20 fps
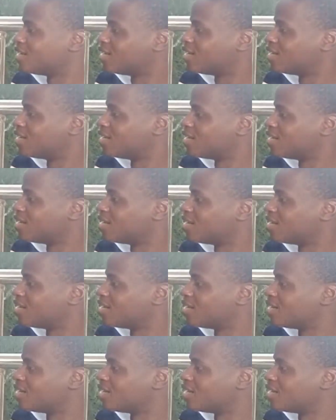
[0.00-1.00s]

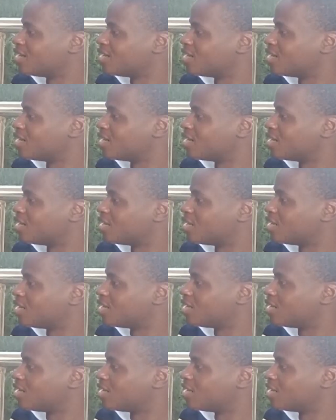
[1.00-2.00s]

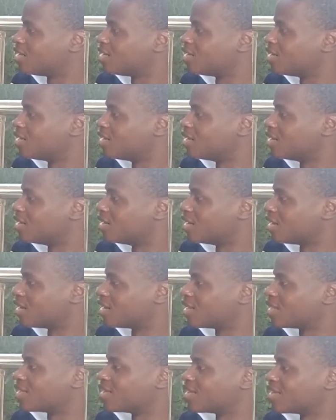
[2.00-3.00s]

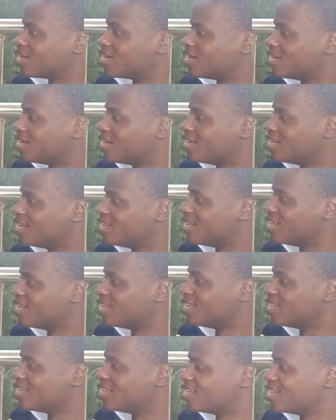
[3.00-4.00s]

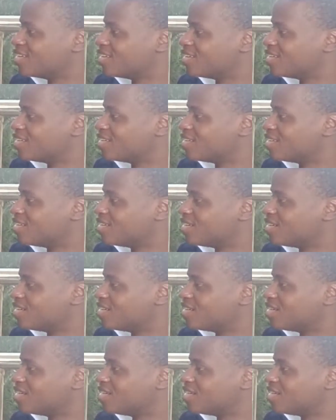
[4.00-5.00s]

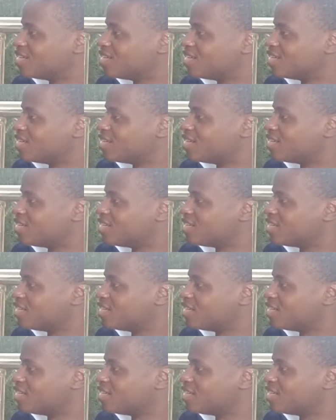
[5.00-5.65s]
[no speech]